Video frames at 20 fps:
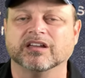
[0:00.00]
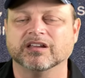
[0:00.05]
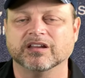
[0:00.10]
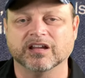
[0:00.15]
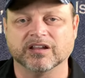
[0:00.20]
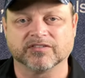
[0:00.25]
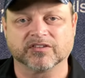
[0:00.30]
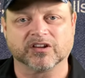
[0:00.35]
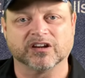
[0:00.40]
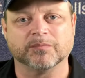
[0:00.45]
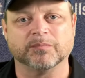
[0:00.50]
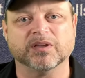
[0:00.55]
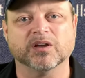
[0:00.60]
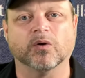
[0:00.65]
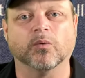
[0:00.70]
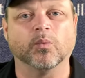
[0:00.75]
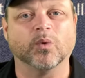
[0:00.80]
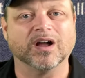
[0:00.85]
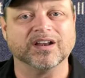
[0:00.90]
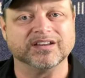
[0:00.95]
It's going to be a
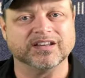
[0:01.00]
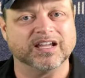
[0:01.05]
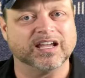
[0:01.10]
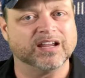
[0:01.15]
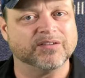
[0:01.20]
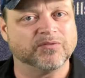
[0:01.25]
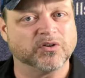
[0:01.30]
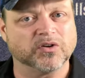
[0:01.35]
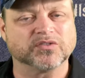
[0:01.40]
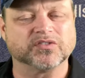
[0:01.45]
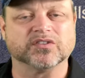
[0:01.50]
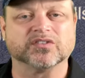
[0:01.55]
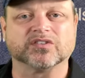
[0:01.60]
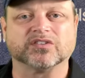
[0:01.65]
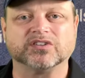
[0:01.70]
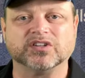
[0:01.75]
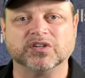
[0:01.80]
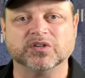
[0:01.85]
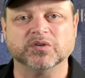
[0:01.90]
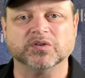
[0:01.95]
1-day versus a
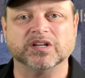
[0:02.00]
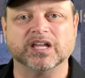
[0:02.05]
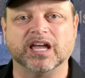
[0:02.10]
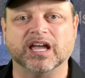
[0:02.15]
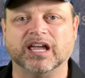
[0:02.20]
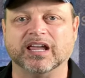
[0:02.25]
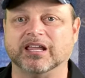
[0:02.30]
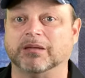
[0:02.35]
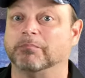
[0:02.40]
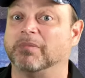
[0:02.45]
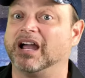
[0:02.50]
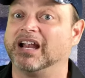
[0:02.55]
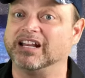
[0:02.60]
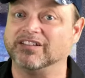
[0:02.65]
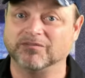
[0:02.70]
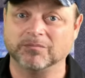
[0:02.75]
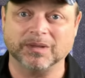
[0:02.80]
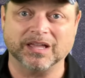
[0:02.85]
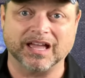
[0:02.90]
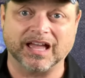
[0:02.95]
2-day. It might
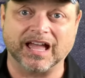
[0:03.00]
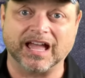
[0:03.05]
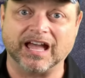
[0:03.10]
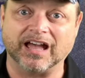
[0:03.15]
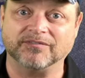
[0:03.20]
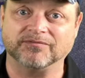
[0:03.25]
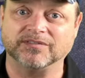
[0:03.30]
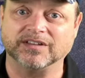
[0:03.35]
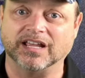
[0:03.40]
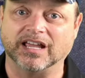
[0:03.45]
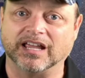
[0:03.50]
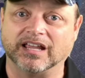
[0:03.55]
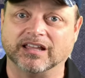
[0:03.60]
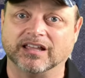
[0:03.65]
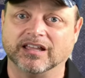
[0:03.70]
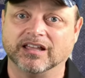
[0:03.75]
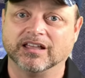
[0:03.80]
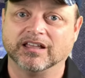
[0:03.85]
even be a half day.